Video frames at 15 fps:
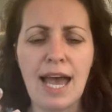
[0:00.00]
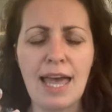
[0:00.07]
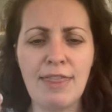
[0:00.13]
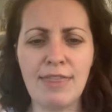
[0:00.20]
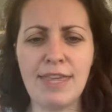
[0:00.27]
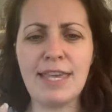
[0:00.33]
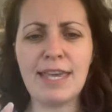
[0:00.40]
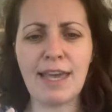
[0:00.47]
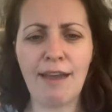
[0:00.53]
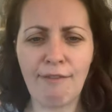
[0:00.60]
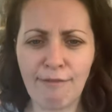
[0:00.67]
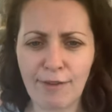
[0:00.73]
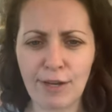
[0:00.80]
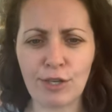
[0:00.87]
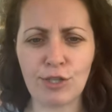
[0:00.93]
they get a
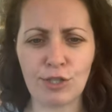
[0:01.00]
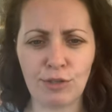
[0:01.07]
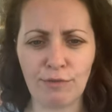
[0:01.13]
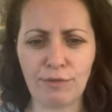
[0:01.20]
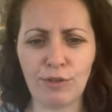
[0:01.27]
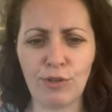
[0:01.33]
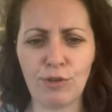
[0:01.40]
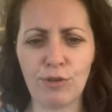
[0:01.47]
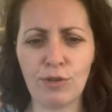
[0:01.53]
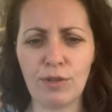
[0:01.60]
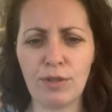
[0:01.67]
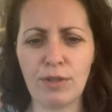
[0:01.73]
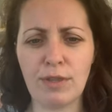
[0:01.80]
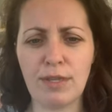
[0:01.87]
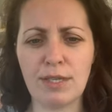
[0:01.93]
version of you
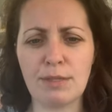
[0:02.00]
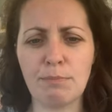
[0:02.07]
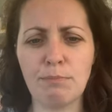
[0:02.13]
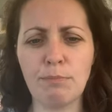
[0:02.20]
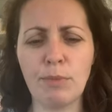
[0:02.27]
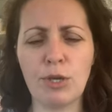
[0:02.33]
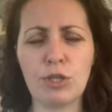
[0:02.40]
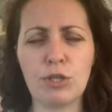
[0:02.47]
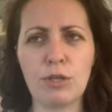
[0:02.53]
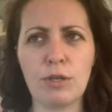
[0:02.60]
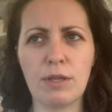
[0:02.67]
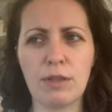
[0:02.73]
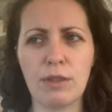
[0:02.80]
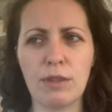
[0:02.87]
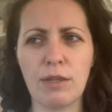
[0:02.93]

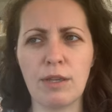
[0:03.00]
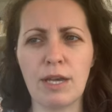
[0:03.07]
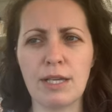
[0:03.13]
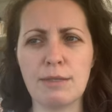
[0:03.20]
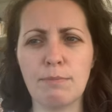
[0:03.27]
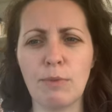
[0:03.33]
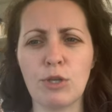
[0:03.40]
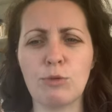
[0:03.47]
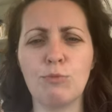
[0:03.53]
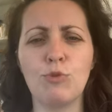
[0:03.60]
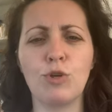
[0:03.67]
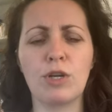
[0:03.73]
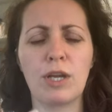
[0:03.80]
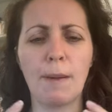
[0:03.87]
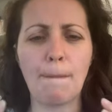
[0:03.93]
that has much
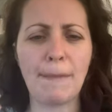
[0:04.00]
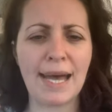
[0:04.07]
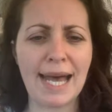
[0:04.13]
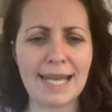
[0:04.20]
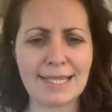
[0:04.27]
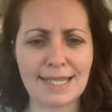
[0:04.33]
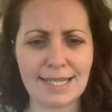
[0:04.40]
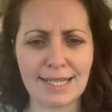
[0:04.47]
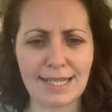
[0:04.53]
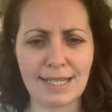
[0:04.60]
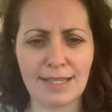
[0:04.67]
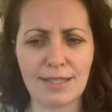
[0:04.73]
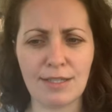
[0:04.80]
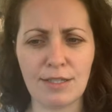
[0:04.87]
more capacity